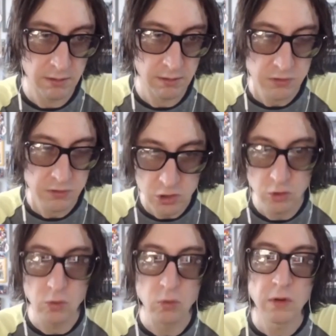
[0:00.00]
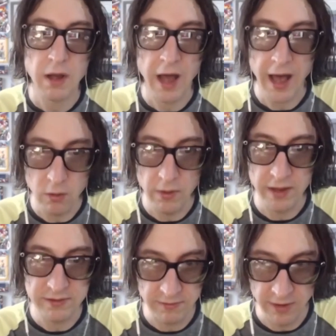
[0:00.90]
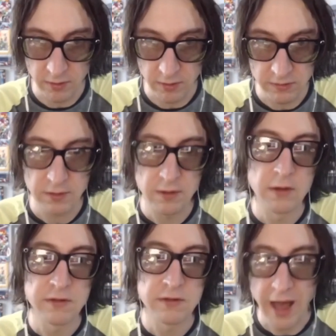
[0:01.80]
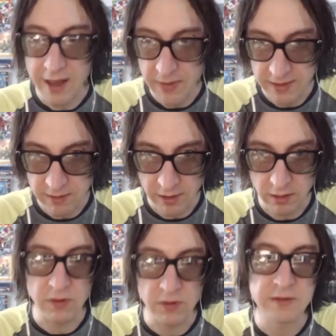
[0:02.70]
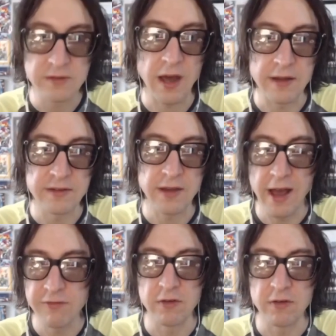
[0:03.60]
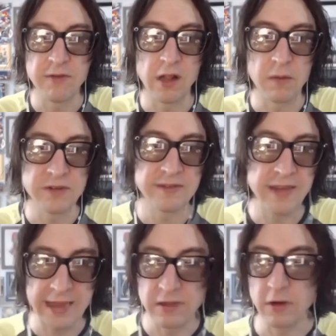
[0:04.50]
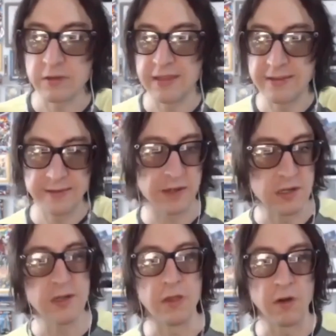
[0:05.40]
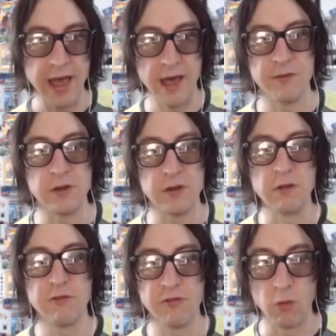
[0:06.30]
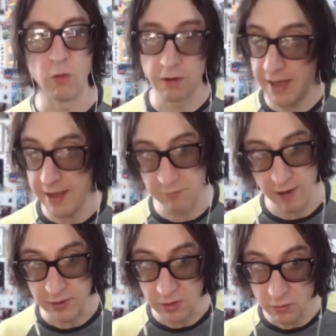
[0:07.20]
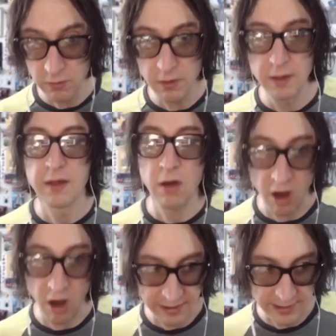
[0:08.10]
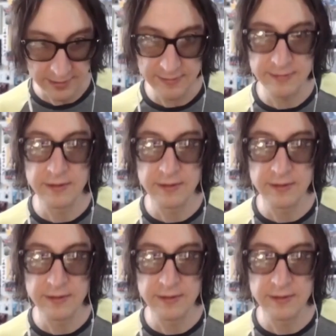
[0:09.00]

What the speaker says: to iOS developers to iPad developers, to iPhone developers, and say, hey, look, this is another avenue for a revenue audience,